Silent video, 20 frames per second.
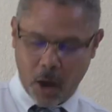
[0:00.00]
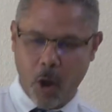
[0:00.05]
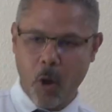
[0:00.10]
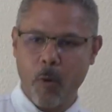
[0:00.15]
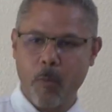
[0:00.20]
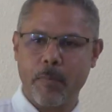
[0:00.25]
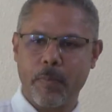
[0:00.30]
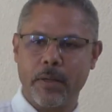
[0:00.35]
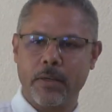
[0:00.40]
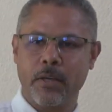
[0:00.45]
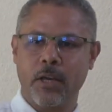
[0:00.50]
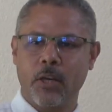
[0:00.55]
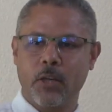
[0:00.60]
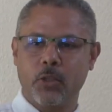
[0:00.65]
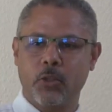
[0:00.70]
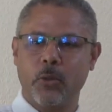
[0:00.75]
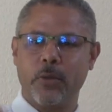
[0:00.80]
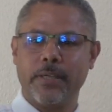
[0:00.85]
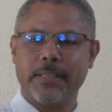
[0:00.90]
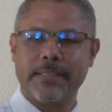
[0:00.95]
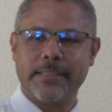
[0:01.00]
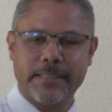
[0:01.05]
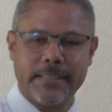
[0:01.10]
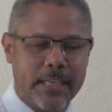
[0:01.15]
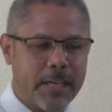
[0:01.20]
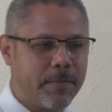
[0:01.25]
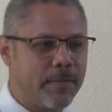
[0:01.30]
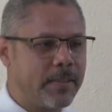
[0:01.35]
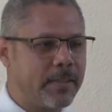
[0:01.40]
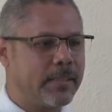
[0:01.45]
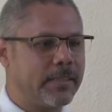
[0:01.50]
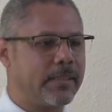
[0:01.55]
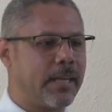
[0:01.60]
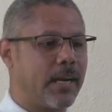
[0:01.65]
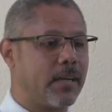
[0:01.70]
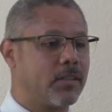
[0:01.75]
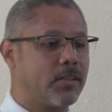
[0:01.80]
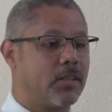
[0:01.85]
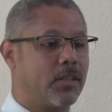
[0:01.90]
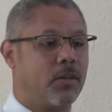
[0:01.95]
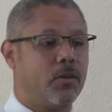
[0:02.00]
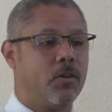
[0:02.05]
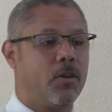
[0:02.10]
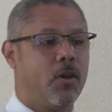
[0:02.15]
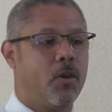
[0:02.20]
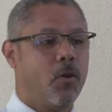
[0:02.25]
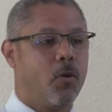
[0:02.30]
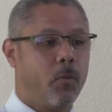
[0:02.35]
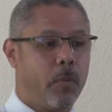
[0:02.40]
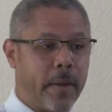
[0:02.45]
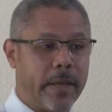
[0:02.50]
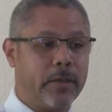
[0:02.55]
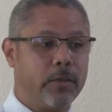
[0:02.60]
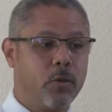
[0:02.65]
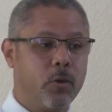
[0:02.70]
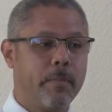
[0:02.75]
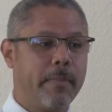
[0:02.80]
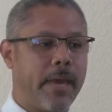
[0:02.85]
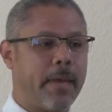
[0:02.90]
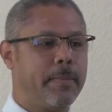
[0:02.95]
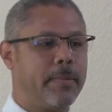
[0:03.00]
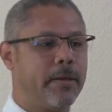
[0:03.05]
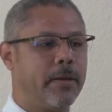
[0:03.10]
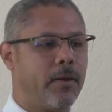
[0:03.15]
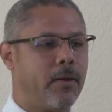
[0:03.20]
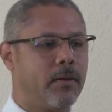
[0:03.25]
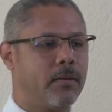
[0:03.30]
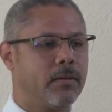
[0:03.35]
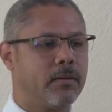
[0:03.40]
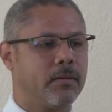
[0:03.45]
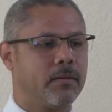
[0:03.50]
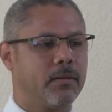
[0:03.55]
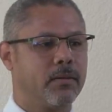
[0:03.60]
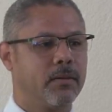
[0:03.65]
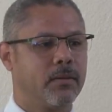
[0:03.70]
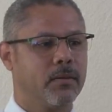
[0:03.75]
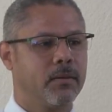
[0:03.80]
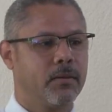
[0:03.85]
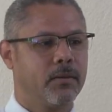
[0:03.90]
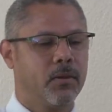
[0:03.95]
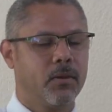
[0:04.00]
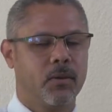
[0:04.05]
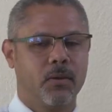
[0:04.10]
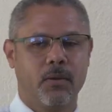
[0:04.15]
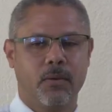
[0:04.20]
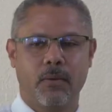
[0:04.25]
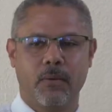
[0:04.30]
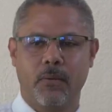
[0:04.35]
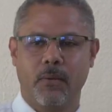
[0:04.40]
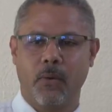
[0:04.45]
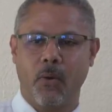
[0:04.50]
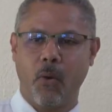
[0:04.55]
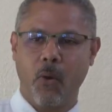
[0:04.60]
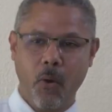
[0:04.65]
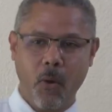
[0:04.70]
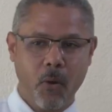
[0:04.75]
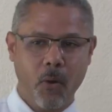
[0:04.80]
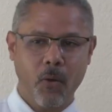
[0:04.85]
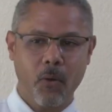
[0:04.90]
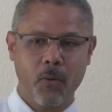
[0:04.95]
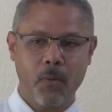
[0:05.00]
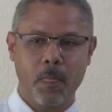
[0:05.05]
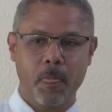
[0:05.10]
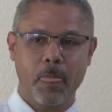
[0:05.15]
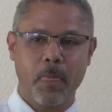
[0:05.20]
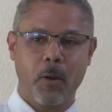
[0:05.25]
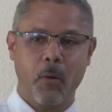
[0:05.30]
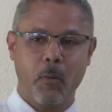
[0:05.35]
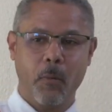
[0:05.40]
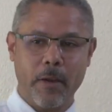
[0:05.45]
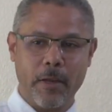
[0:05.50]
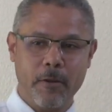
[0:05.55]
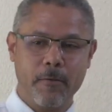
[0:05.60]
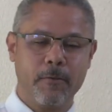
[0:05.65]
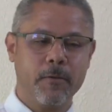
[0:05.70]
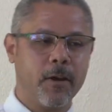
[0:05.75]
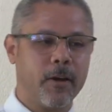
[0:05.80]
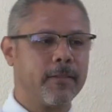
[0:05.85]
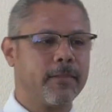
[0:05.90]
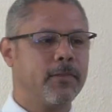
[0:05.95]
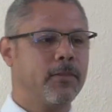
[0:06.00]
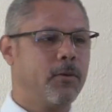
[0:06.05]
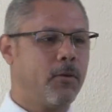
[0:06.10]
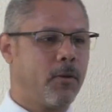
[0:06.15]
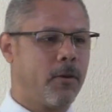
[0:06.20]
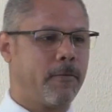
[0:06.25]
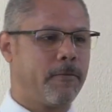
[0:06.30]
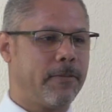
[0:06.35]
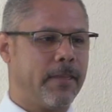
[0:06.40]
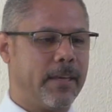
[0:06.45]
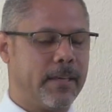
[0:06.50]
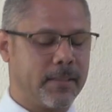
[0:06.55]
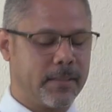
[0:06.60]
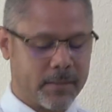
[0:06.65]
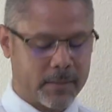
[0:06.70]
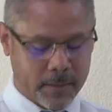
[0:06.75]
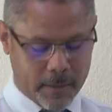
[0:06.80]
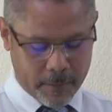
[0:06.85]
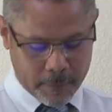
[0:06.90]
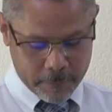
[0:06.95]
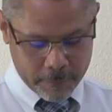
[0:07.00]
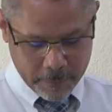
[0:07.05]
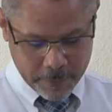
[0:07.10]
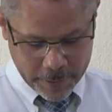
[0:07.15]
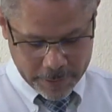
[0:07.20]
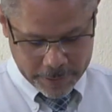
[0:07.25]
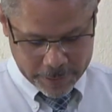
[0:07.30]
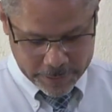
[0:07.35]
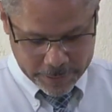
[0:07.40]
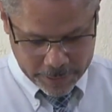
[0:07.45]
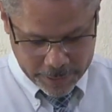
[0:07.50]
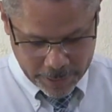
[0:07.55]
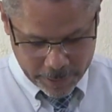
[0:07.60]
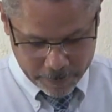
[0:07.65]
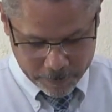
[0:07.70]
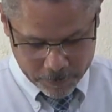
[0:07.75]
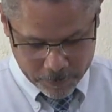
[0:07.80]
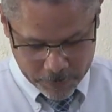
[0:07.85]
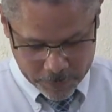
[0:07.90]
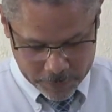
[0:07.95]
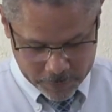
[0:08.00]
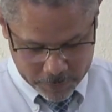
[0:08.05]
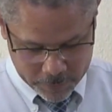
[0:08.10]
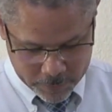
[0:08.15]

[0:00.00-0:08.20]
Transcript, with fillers: open to receive instruction when you may be wrong, or when you've not thought of things very carefully.